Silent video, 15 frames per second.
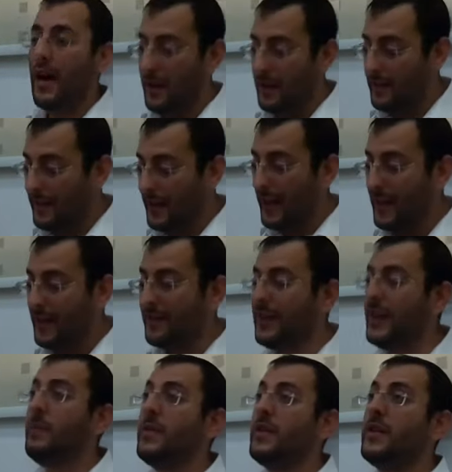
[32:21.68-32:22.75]
And until it's
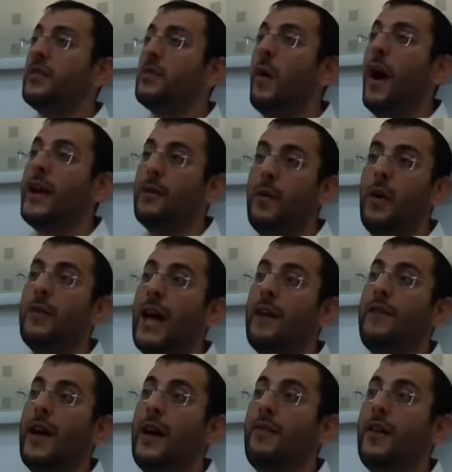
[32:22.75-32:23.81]
deeper than it's wide, it won't
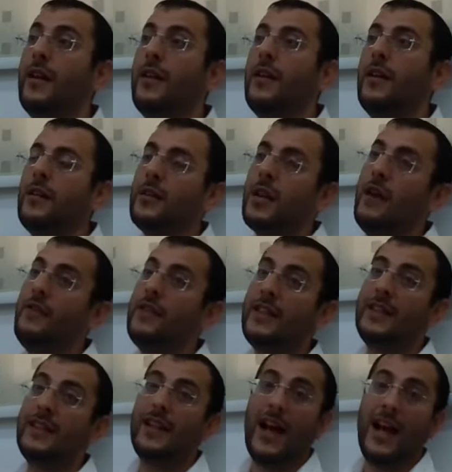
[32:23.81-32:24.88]
have heaven. So if it's
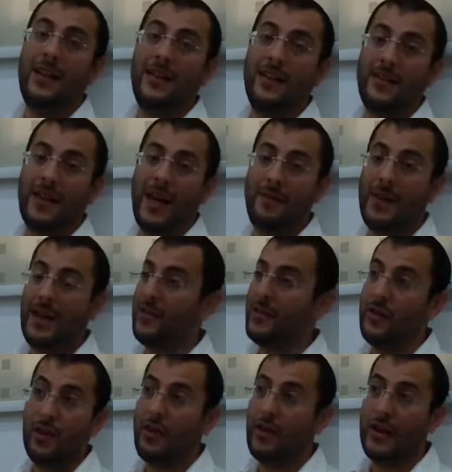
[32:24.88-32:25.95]
exactly the same, it has
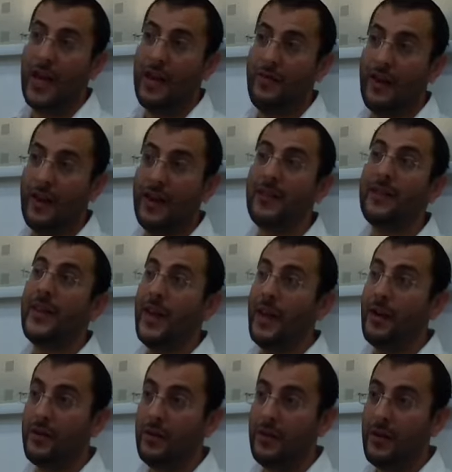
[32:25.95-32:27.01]
not got heaven
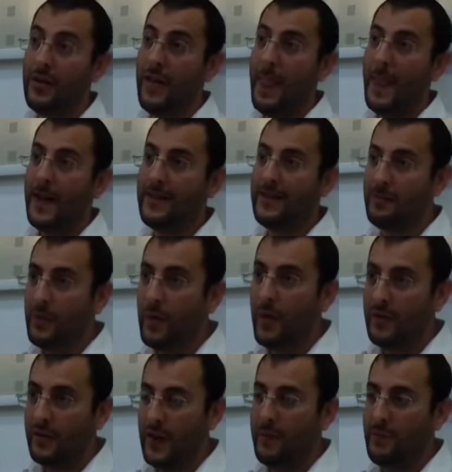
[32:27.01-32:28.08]
until it's
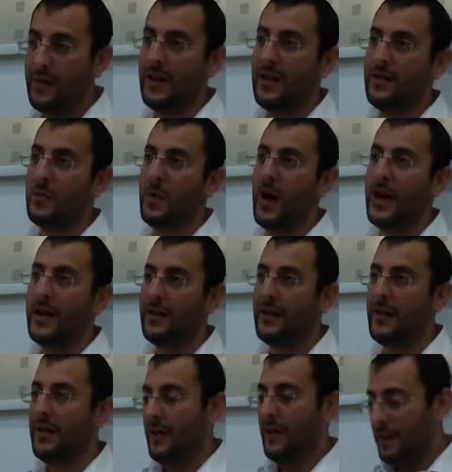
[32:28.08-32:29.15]
more deep than it is wide.
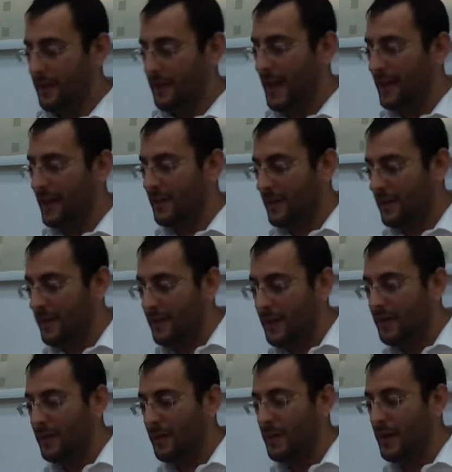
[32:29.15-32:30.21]
So that's so
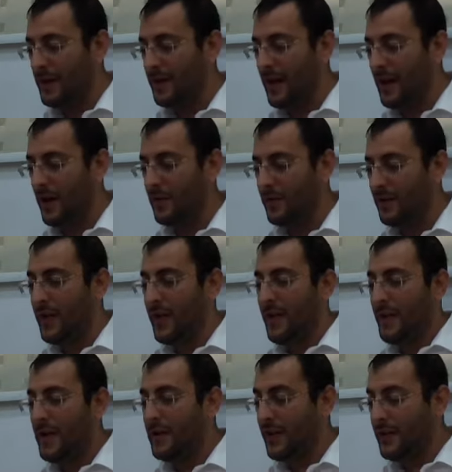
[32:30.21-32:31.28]
this opinion holds
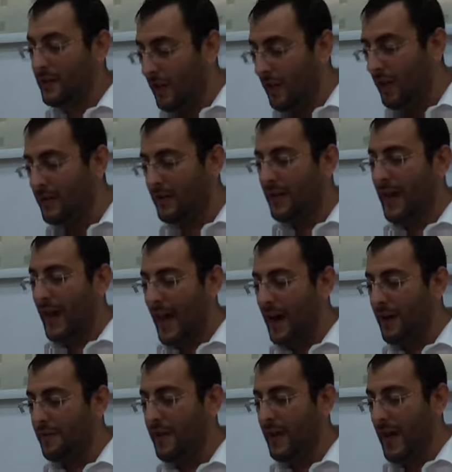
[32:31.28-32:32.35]
that it does not
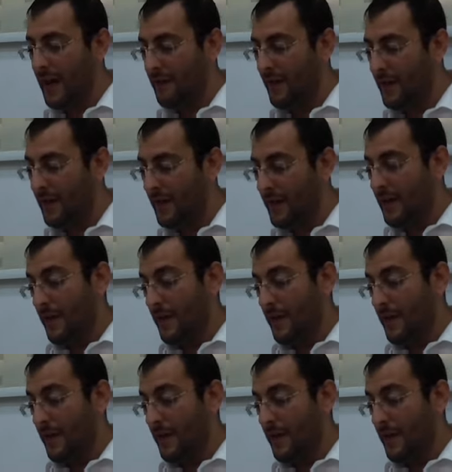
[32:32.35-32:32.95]
have heaven.